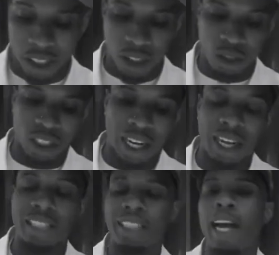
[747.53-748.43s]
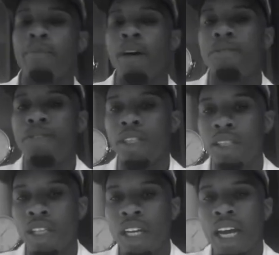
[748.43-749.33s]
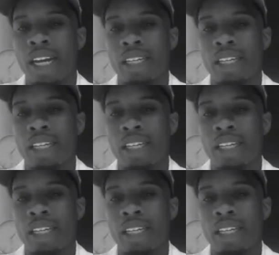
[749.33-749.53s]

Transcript: birthday, and then you said, I got shot in my foot,